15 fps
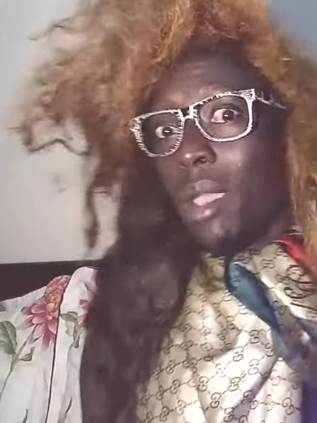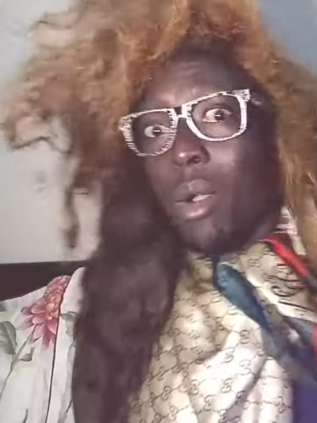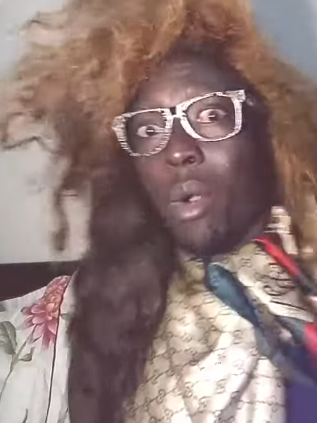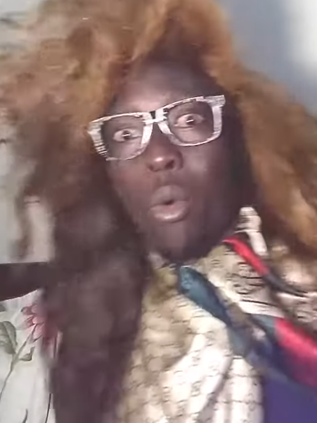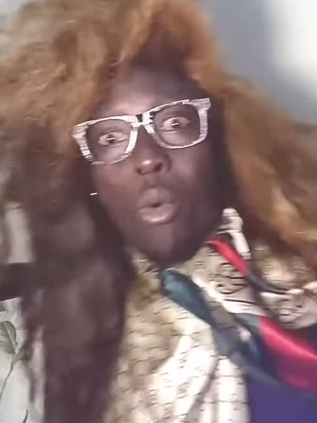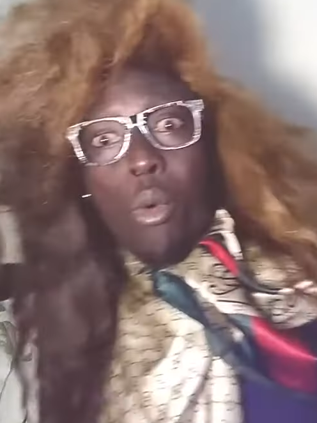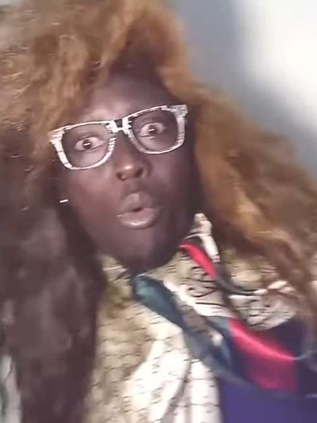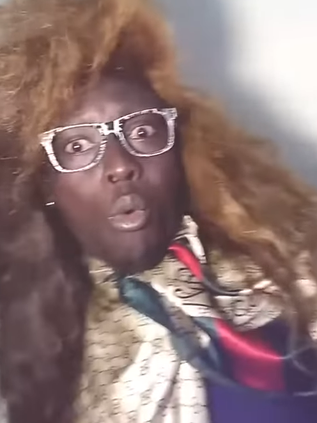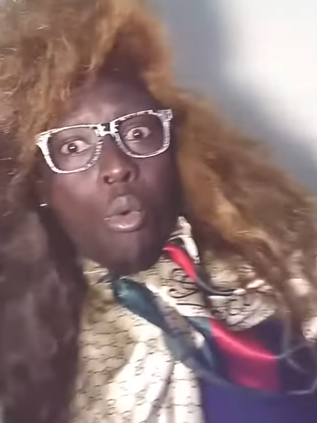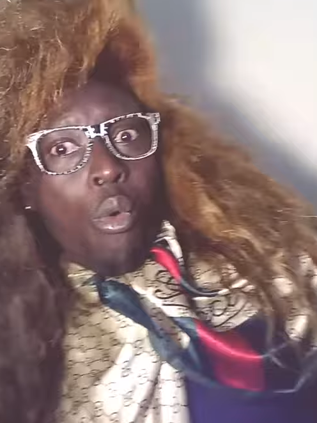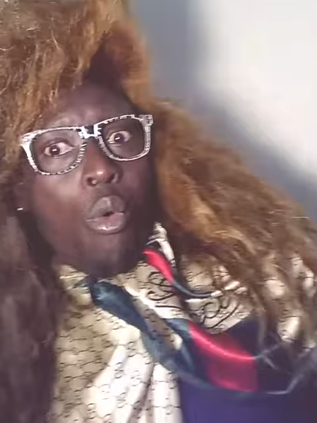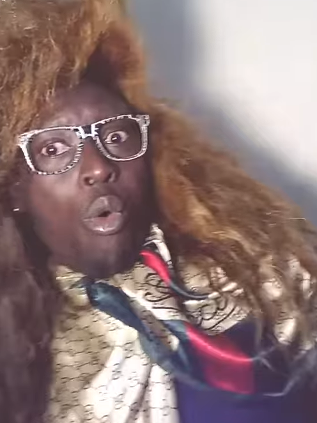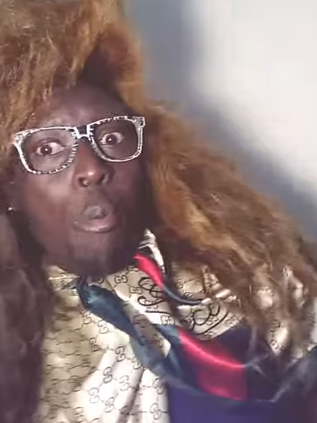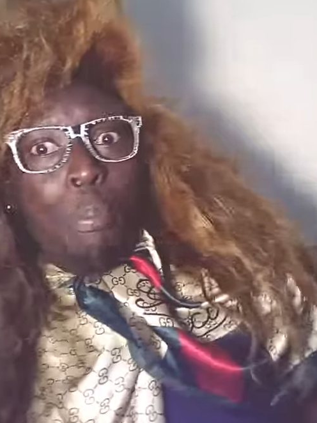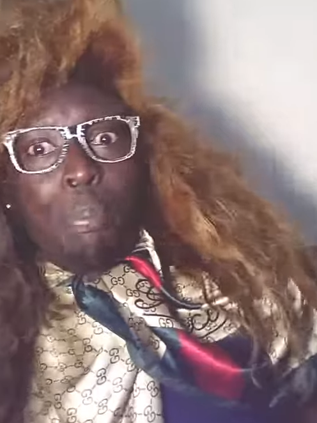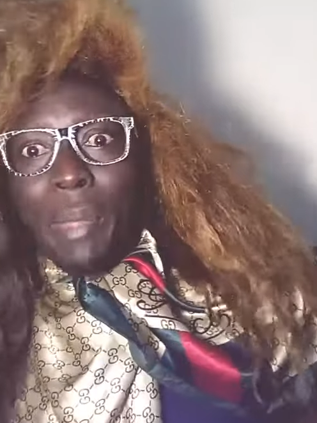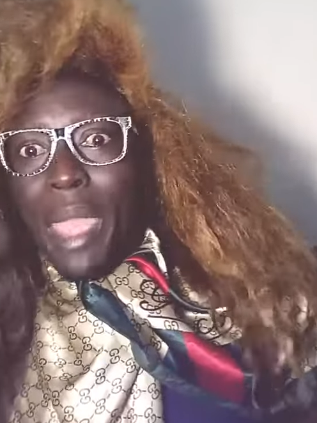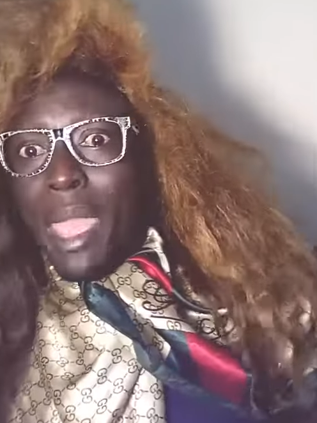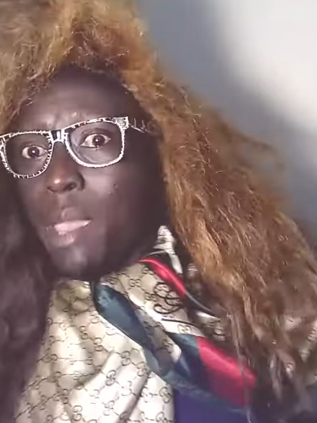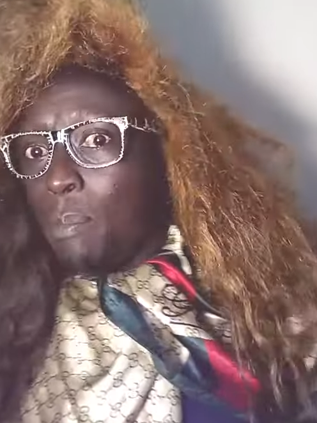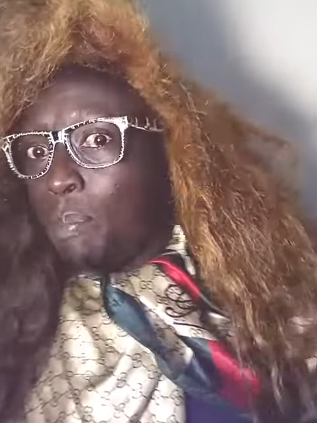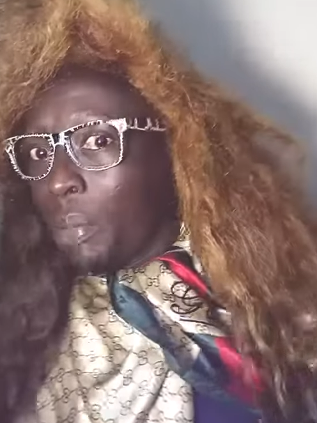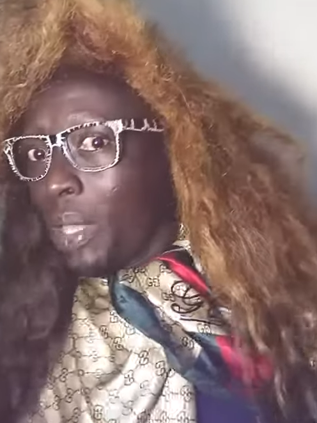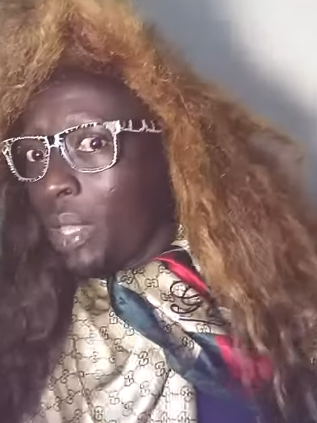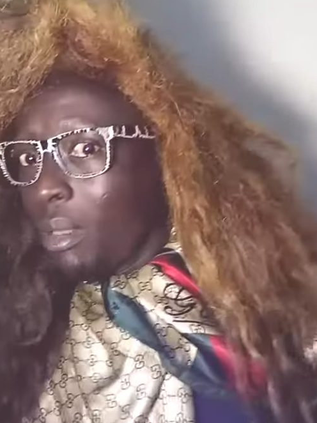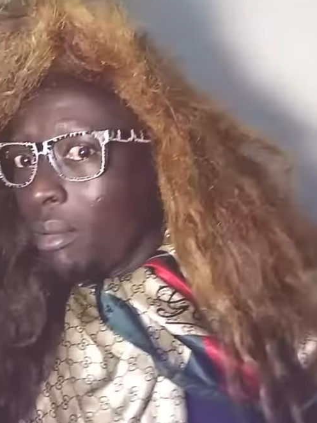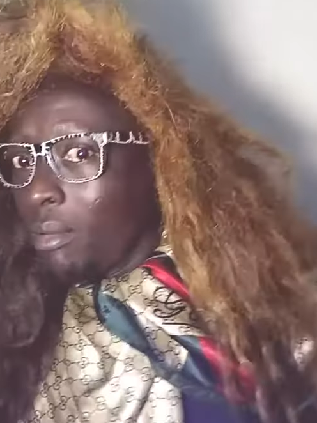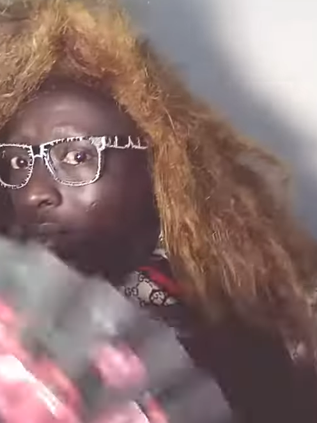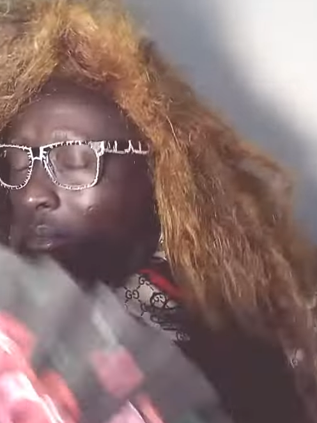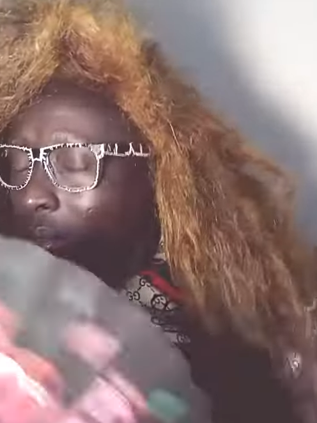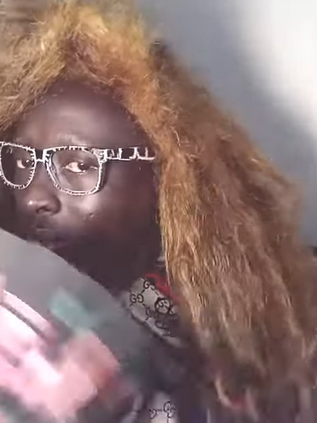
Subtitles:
me? Ooh, baby.